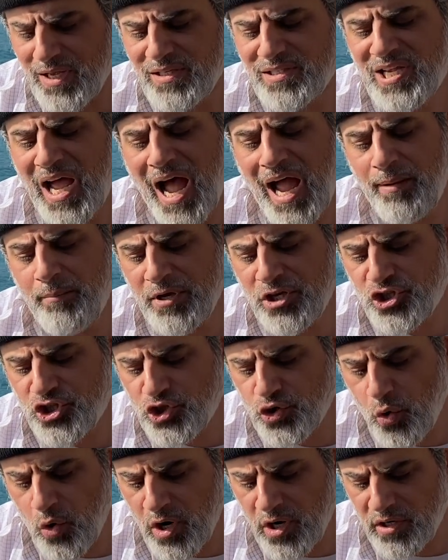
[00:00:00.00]
Time is
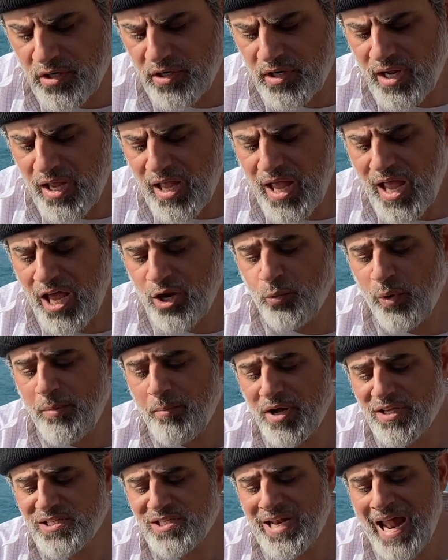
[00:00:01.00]
short, and we
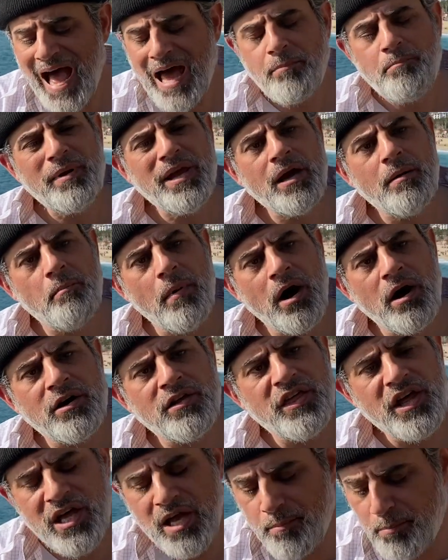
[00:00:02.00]
must not be
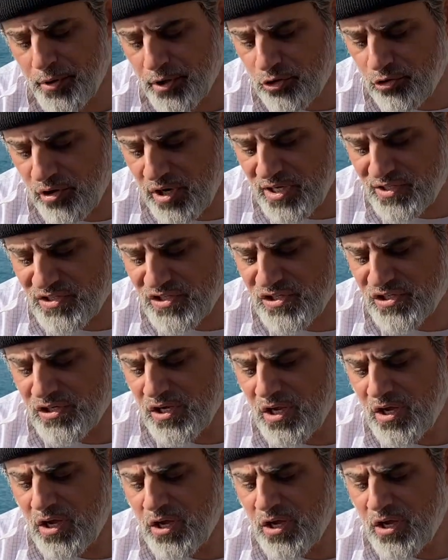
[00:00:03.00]
among the hypocrites